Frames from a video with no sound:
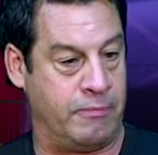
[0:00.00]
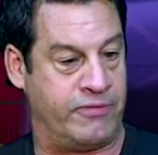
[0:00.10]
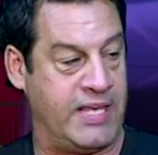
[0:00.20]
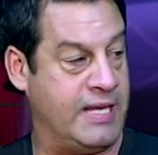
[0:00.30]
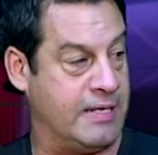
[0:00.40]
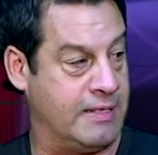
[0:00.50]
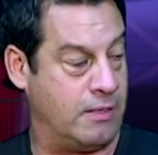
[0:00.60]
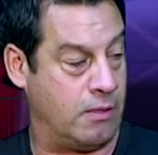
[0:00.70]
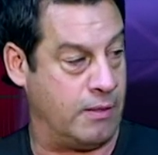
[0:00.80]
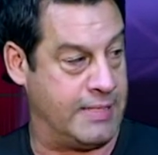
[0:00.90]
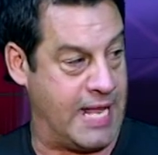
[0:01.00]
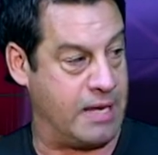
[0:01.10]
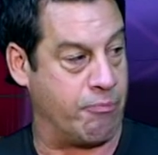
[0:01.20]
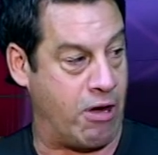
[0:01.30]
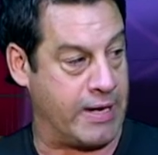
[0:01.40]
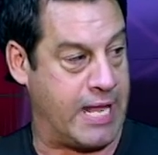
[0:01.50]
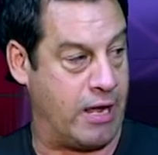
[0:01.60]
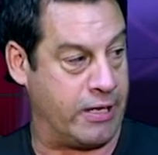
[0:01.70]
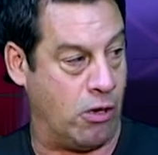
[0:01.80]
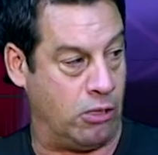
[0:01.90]
seen in Dade and Broward
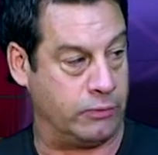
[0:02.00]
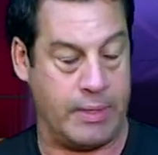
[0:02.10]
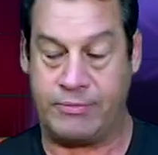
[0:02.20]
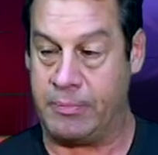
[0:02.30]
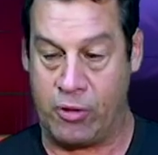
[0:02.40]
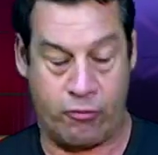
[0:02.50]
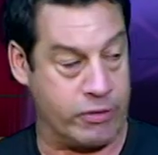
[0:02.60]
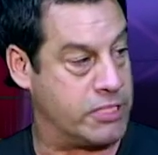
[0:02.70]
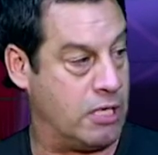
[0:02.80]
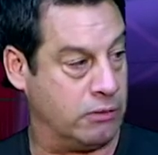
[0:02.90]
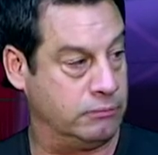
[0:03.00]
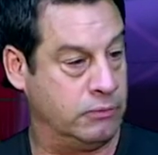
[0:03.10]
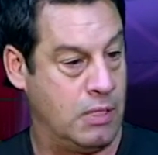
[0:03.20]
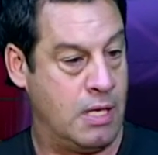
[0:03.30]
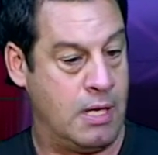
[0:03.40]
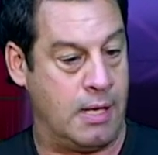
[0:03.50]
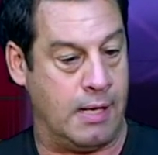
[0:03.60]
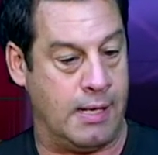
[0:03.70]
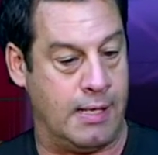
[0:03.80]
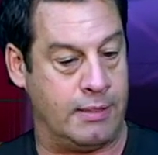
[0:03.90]
County all the way up to Boca Raton
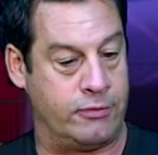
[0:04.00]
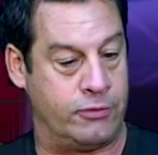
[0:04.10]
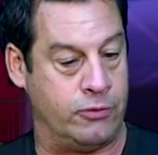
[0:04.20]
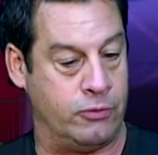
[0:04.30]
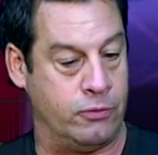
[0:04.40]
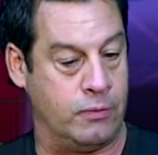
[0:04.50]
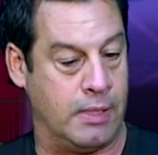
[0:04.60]
uh, to